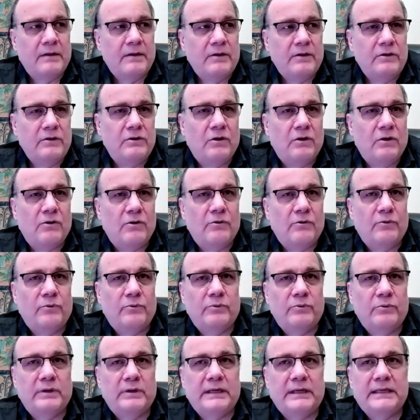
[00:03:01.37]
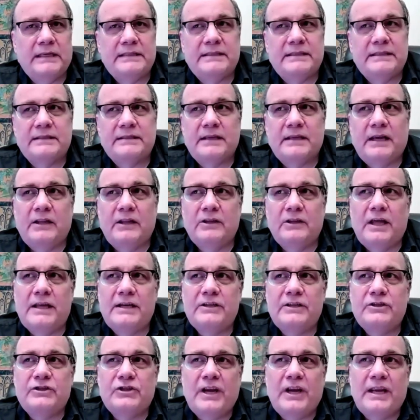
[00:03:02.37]
you know it's a lot
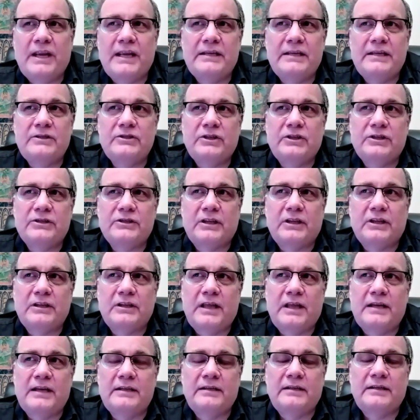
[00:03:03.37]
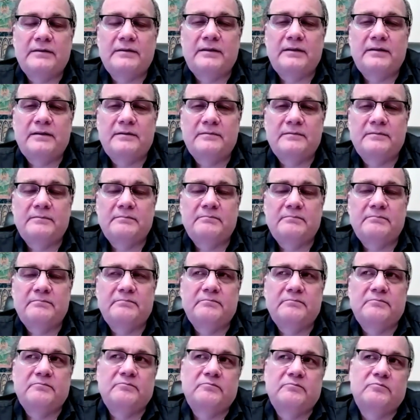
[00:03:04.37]
of change it's a lot of um,
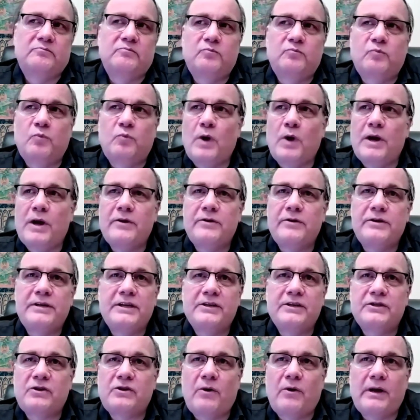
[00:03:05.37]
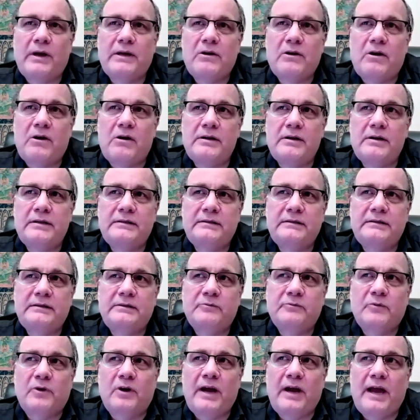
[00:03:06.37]
weirdness going on
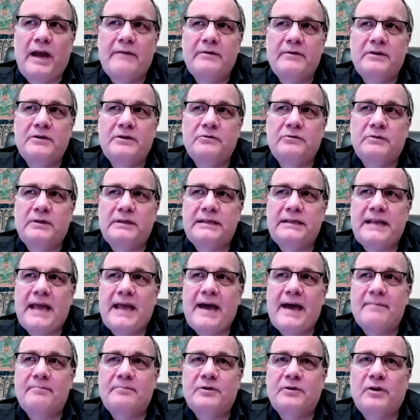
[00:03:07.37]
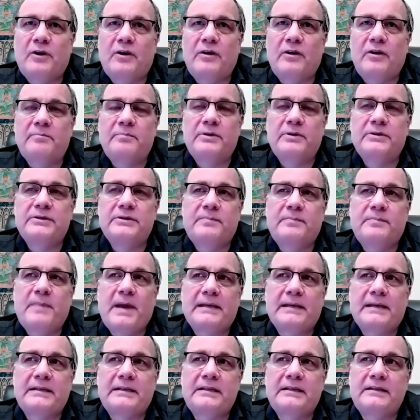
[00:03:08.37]
we're having to adapt our
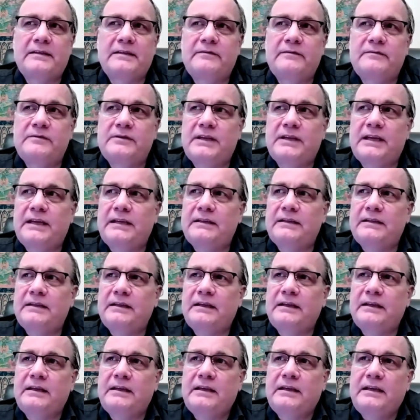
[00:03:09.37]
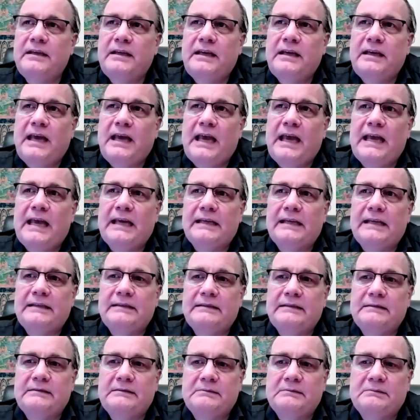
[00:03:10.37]
perspectives and
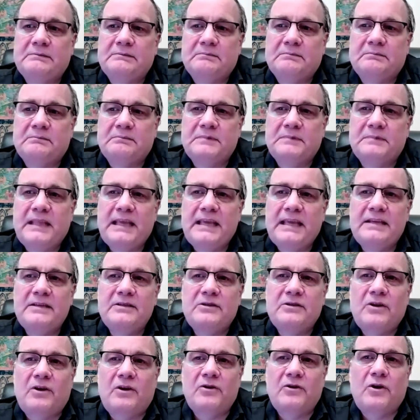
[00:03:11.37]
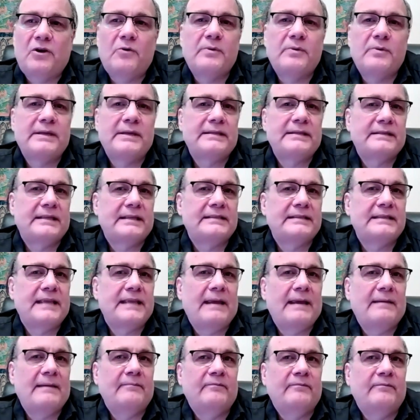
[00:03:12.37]
and things aren't always the
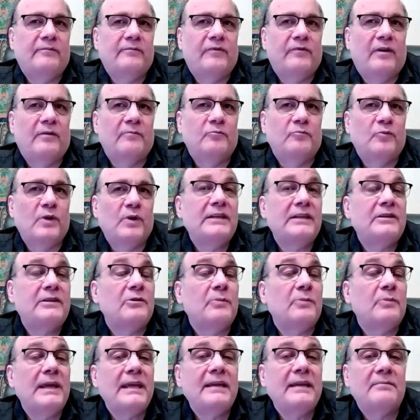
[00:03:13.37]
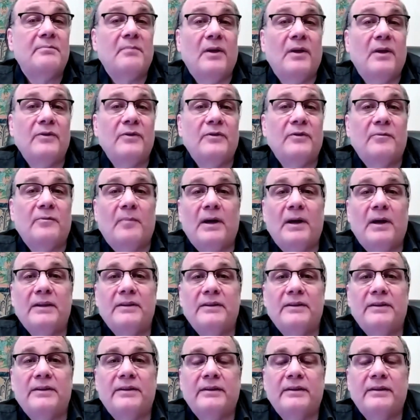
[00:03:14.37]
same from week to week month to
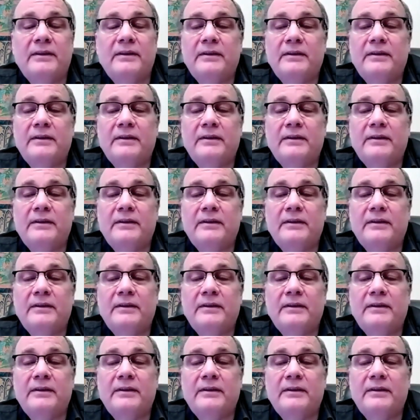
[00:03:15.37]
month